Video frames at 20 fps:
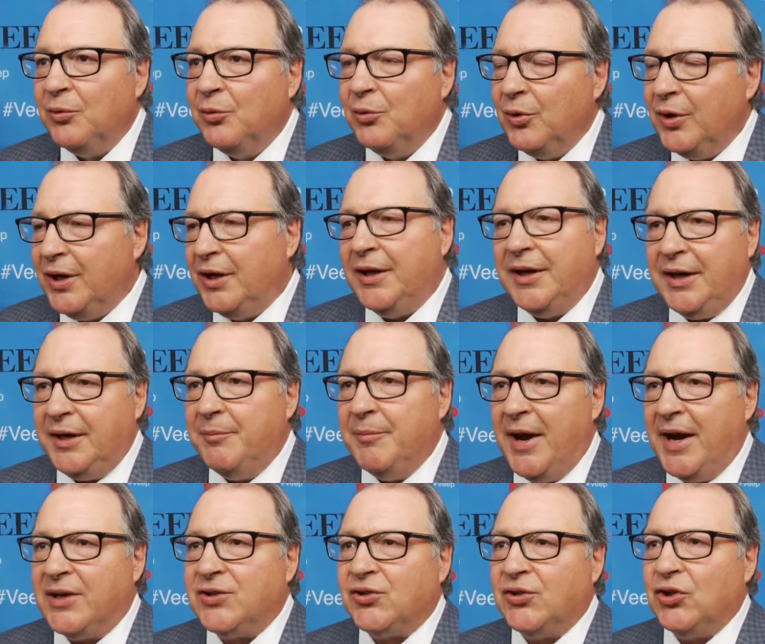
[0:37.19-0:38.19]
really
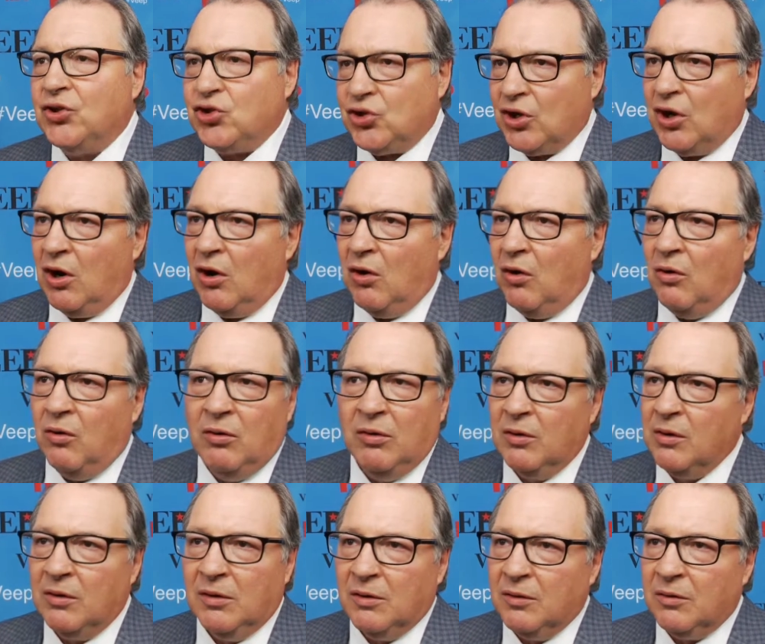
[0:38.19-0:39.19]
makes the show
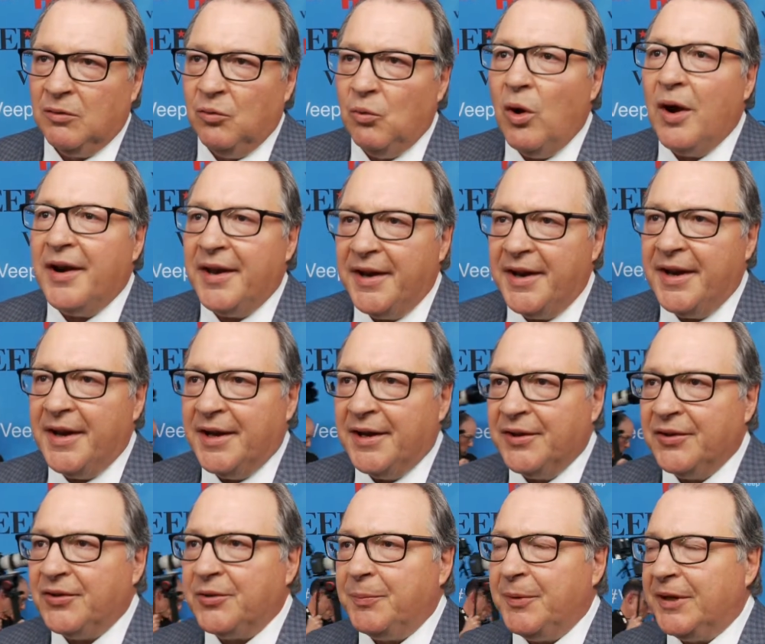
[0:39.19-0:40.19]
what it
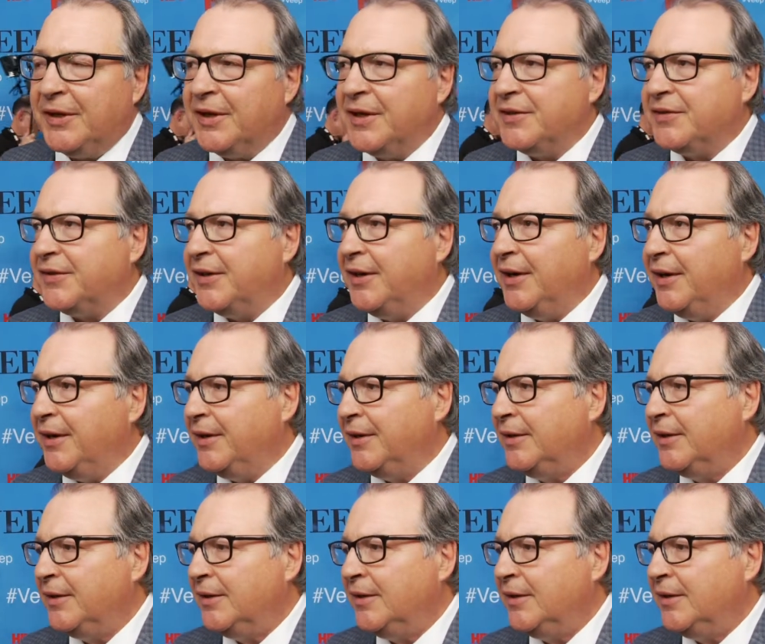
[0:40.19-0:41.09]
is because they're